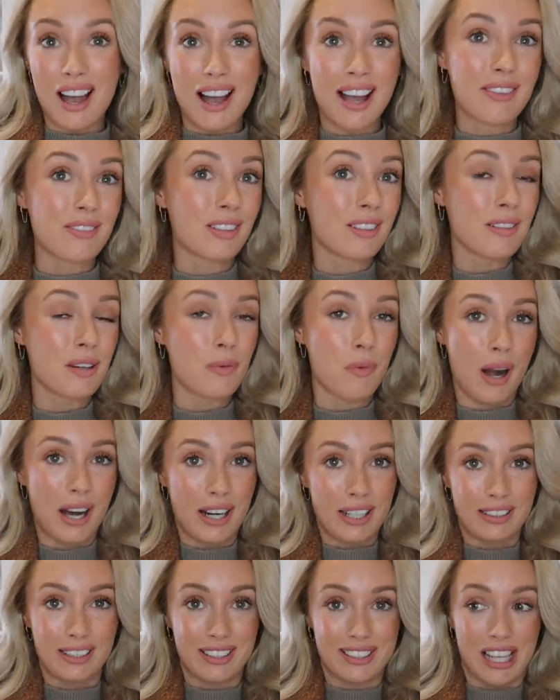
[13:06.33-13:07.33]
I'm gonna be
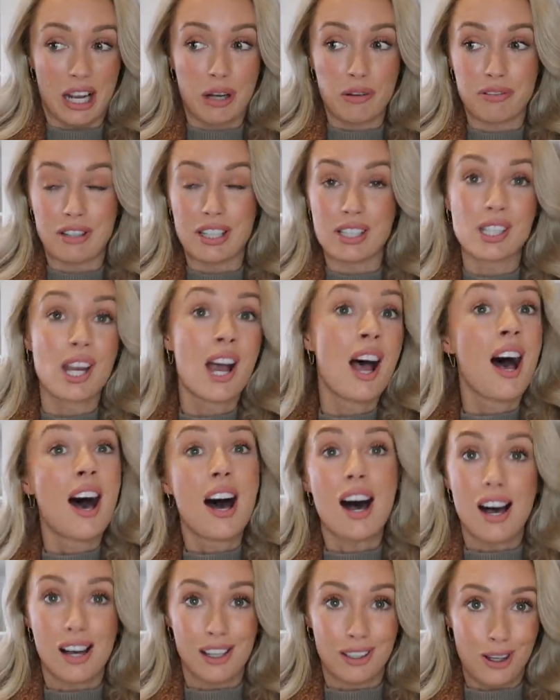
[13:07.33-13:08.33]
wearing this outfit
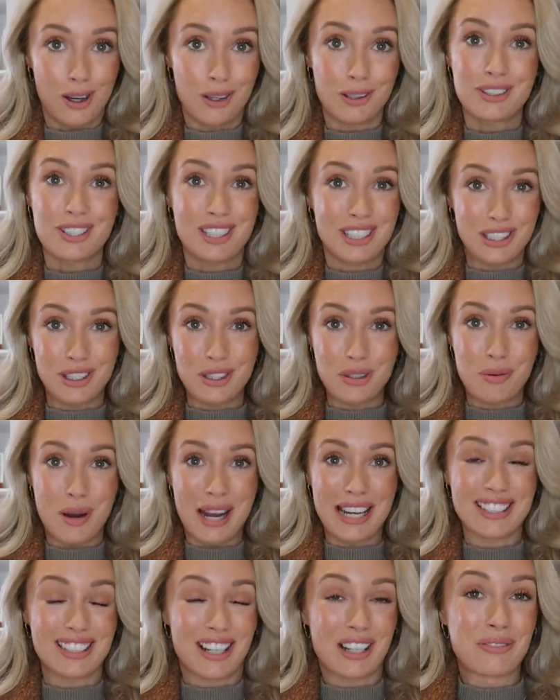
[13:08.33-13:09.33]
a lot. You
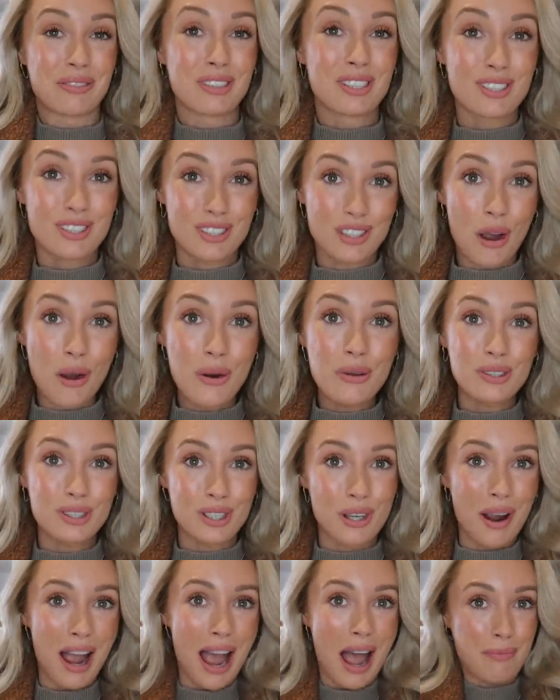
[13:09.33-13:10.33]
wait, I'm so,
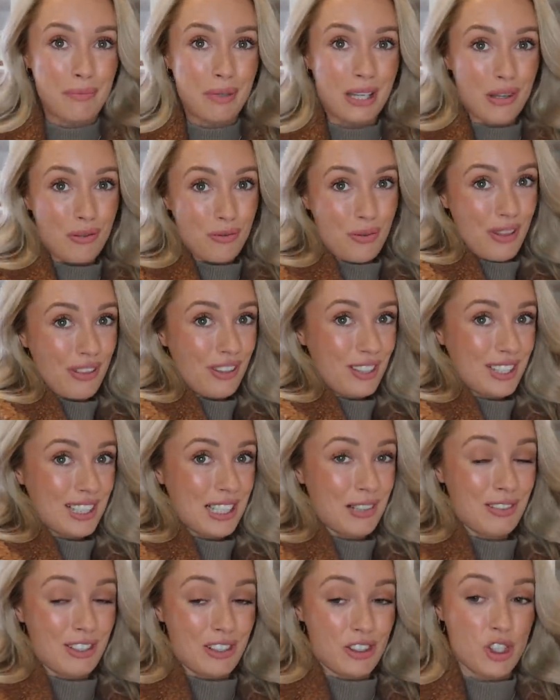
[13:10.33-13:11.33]
so happy with the
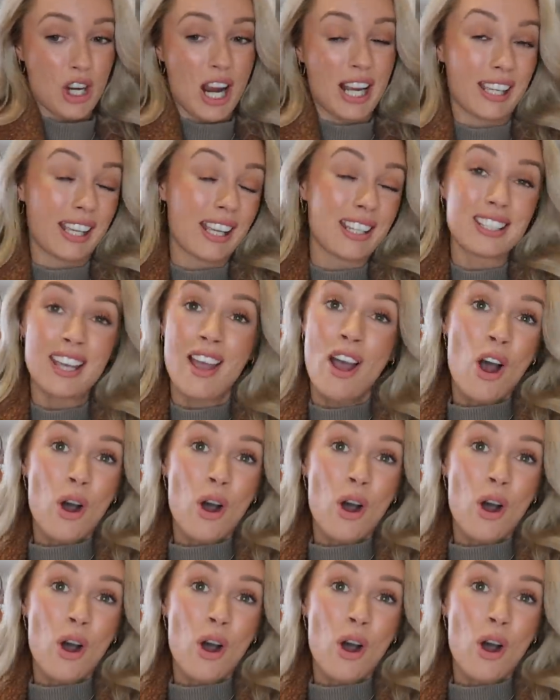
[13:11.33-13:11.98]
sleeveless jacket.